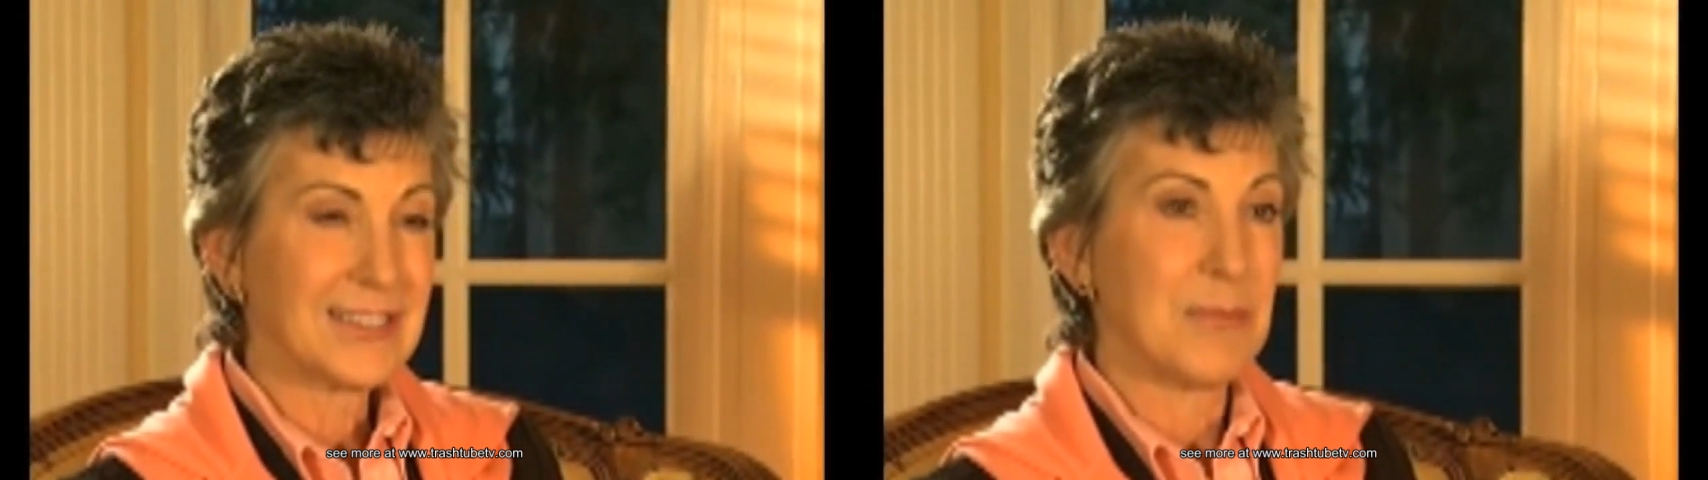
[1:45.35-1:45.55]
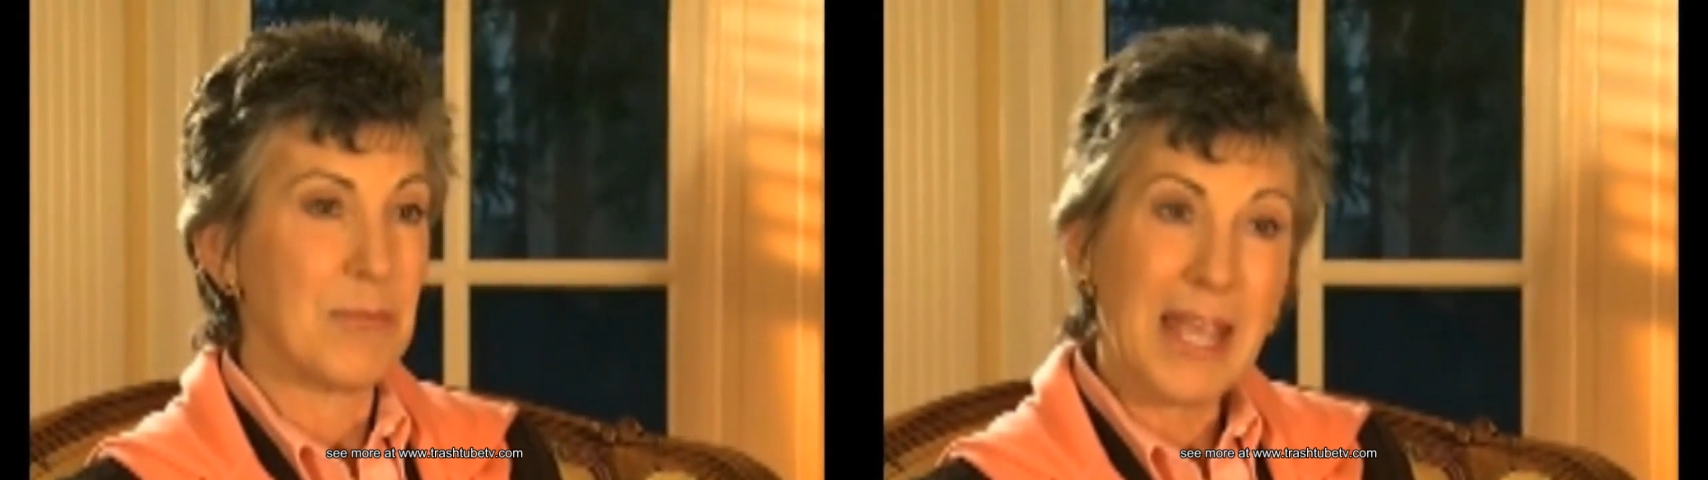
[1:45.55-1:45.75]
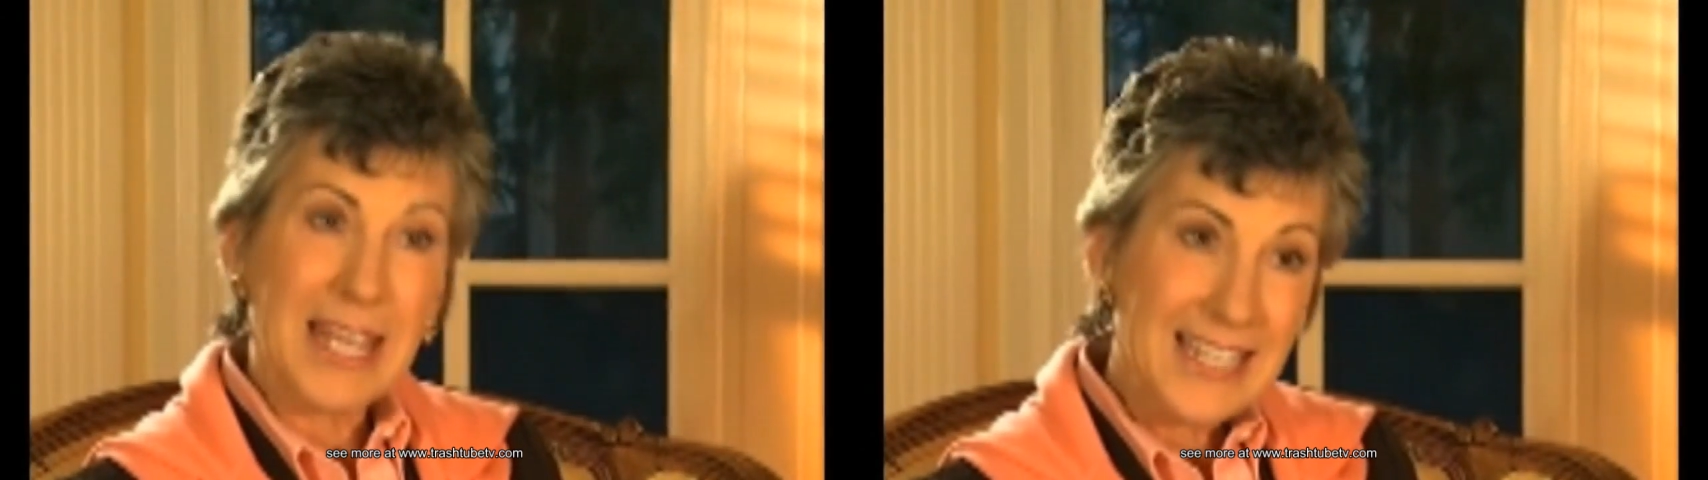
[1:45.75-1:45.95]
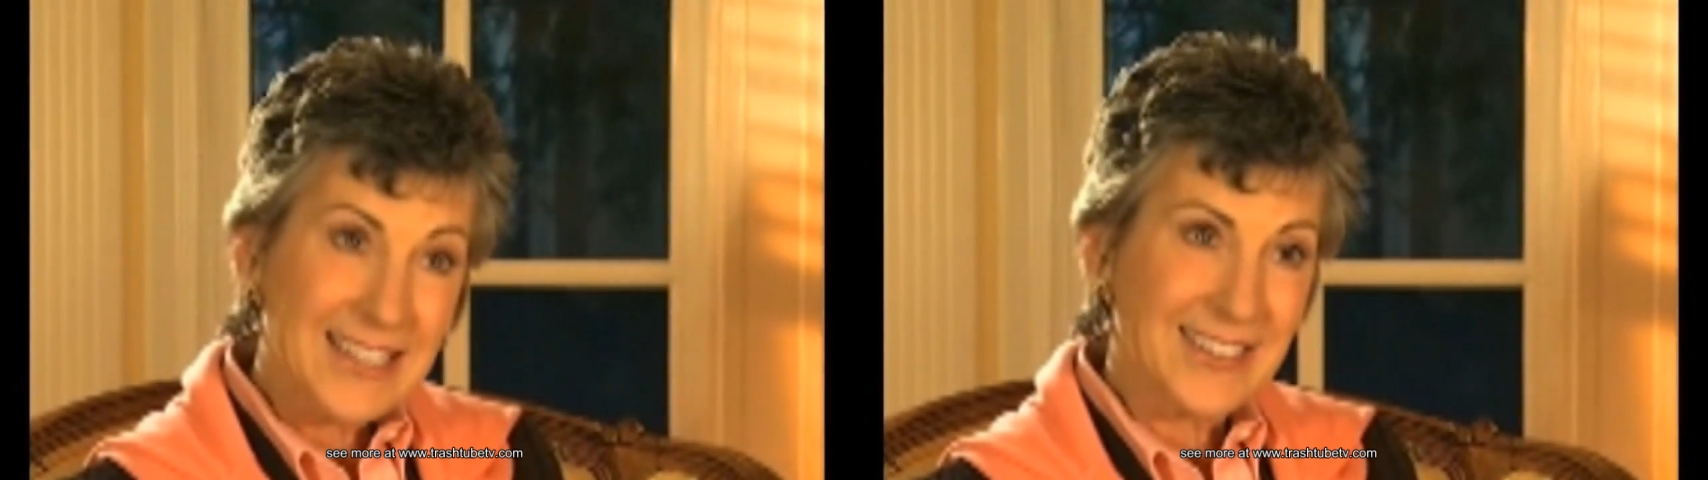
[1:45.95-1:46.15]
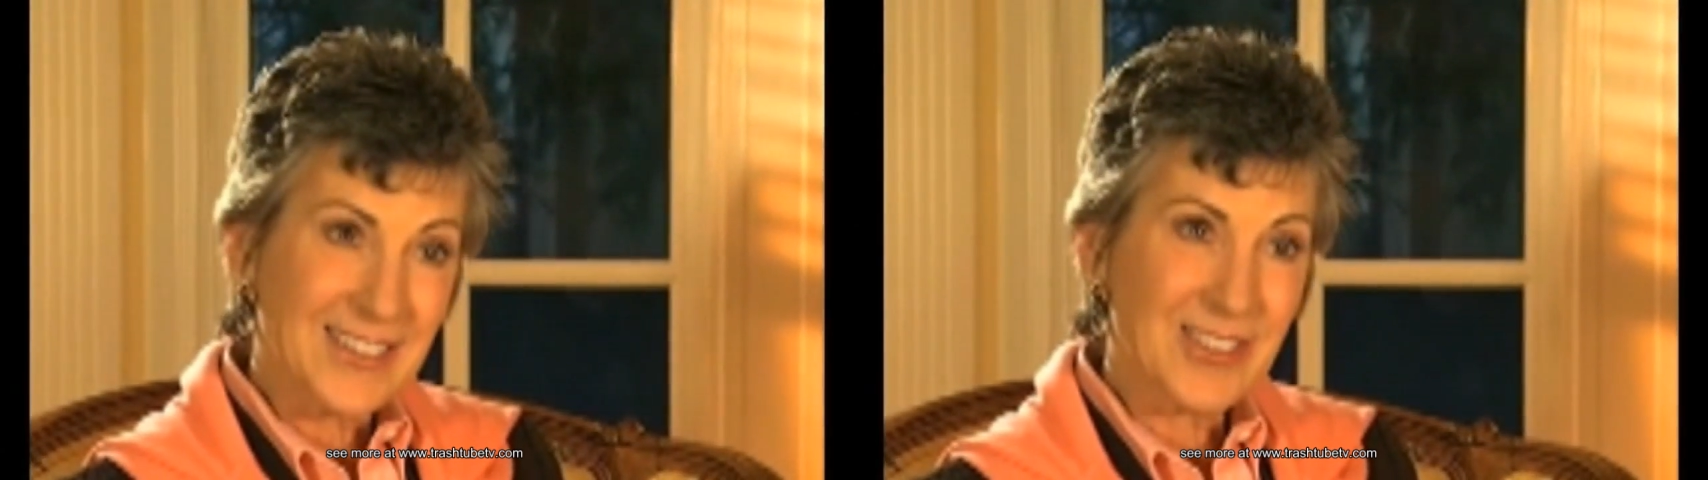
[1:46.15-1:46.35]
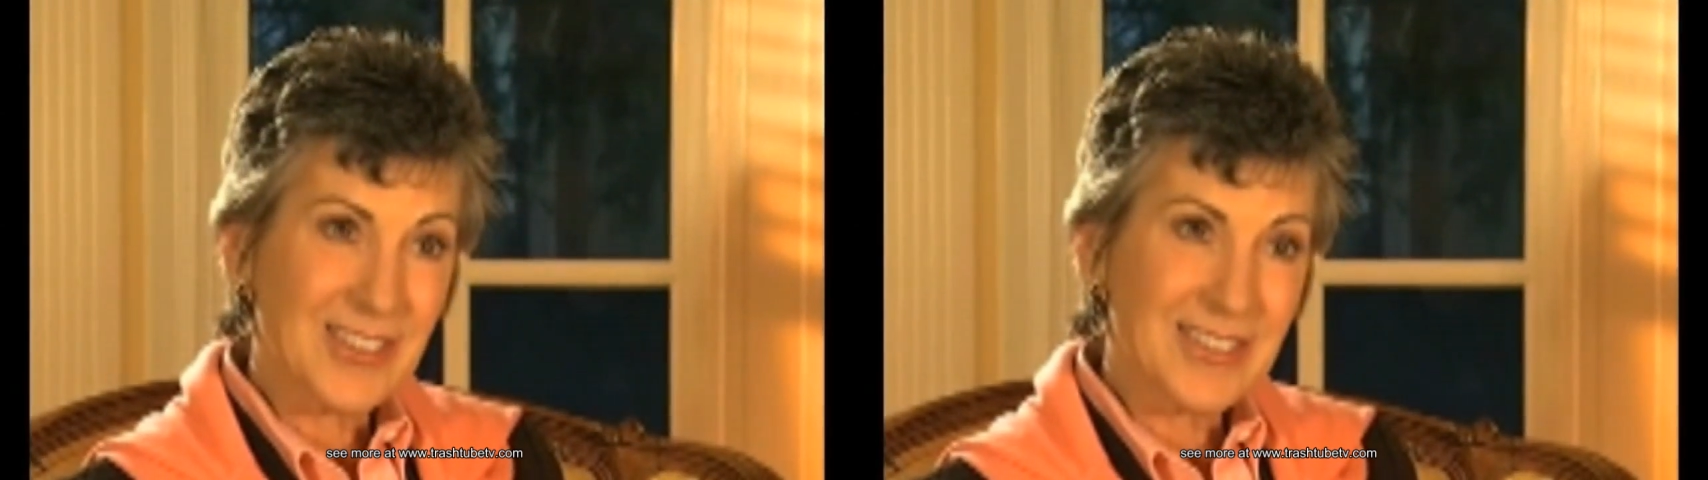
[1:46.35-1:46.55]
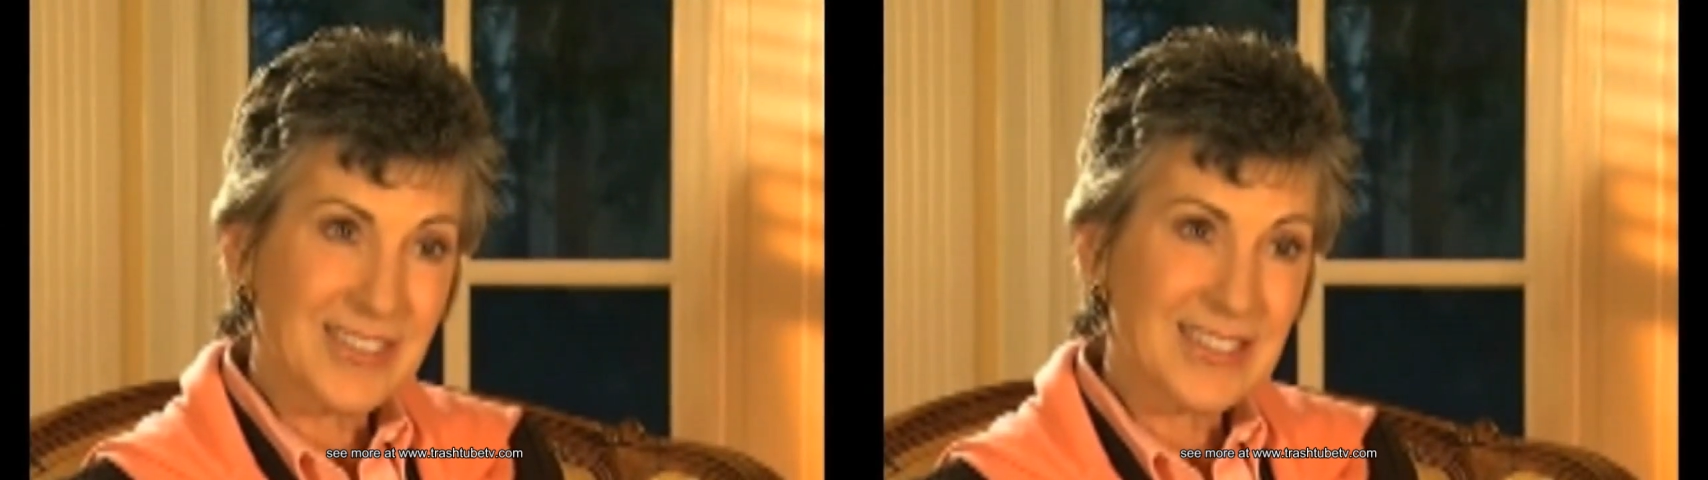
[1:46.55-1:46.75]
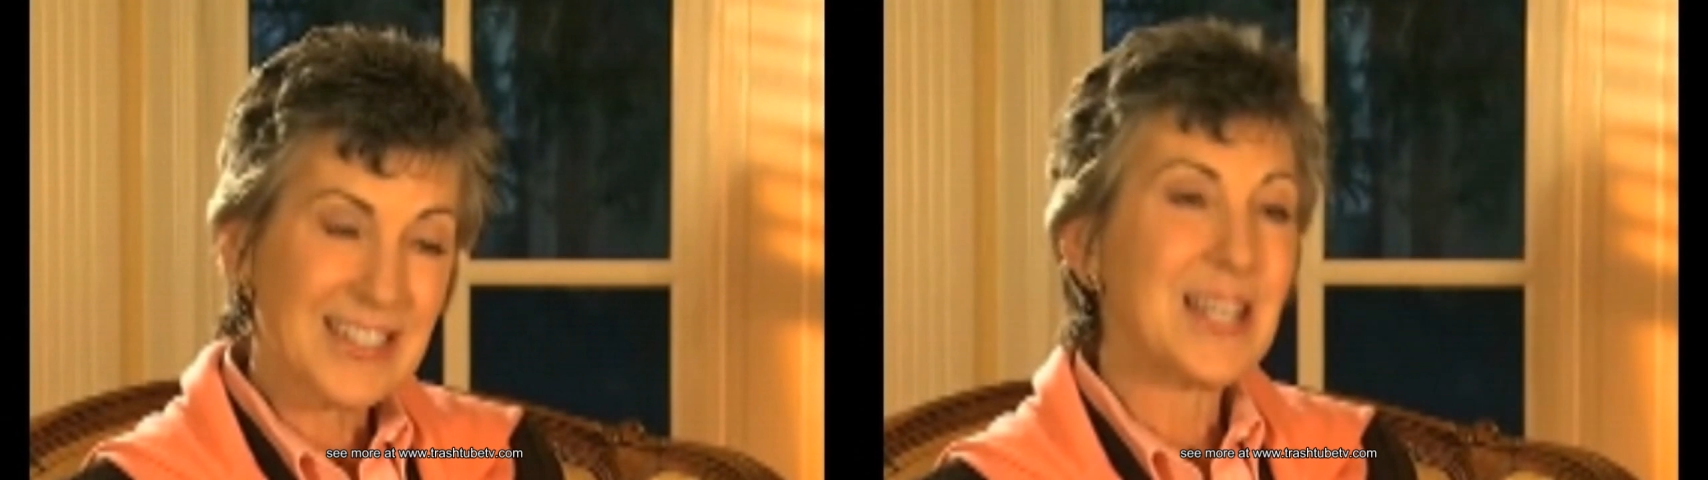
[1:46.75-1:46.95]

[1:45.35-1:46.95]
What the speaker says: She took HP stock